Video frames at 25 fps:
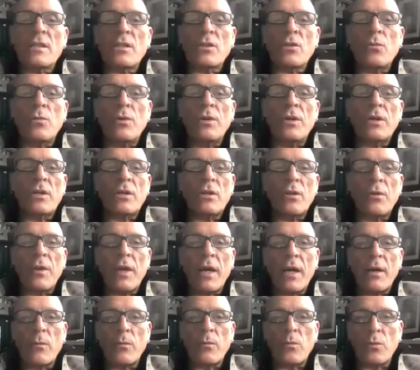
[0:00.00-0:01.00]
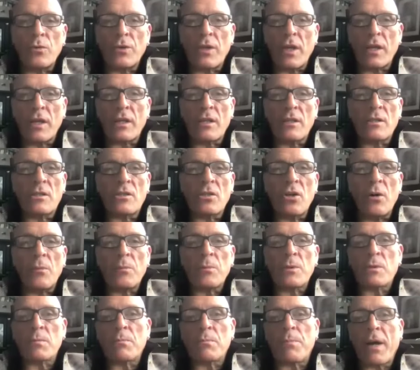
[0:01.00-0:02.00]
that you're working on there, would they
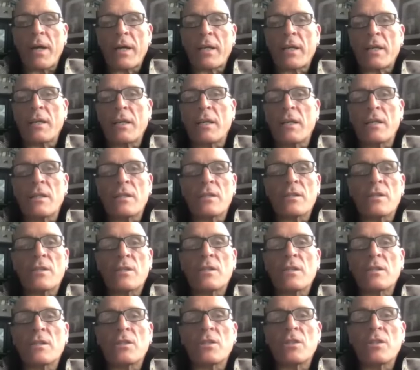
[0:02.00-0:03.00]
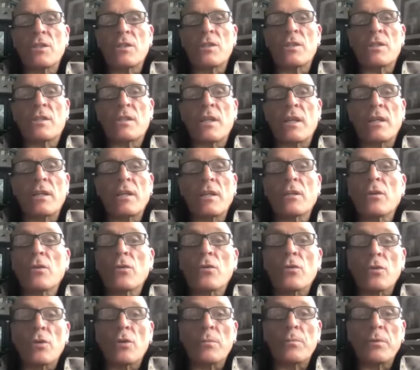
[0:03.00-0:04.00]
adopt back into cities, say in
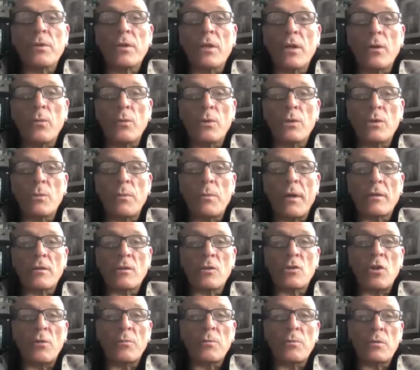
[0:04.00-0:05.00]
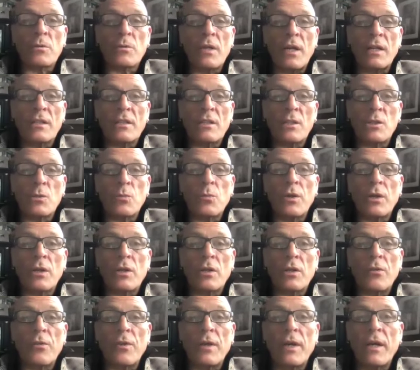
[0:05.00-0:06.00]
Europe? Would you be able to adopt some of the ideas you're
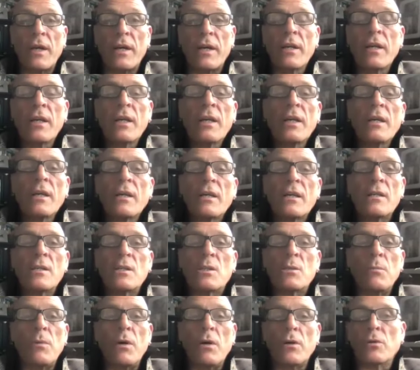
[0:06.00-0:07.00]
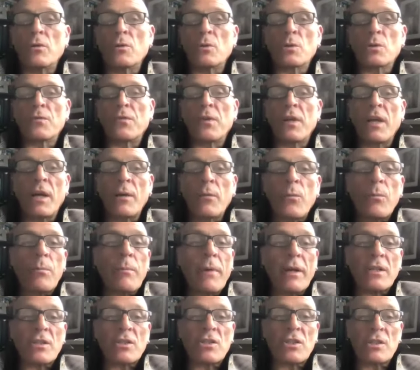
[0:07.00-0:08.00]
working on there into models for like
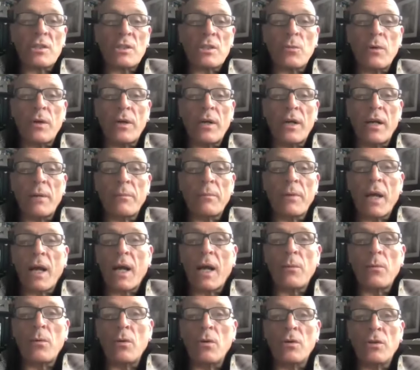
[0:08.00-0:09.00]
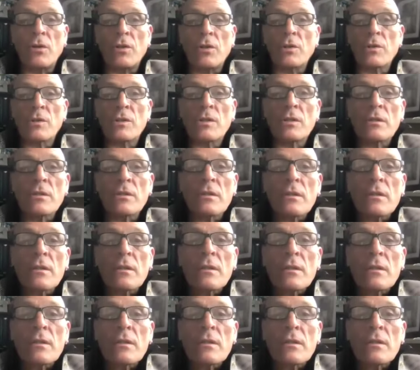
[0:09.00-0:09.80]
Manchester, where I am now, or London?